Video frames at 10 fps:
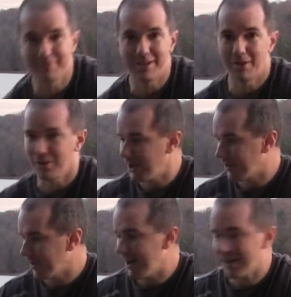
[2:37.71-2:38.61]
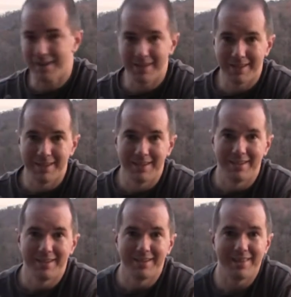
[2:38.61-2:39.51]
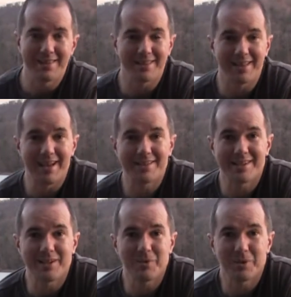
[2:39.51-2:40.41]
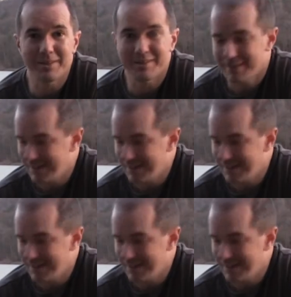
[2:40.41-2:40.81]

a lot of rock. That's the last thing you want,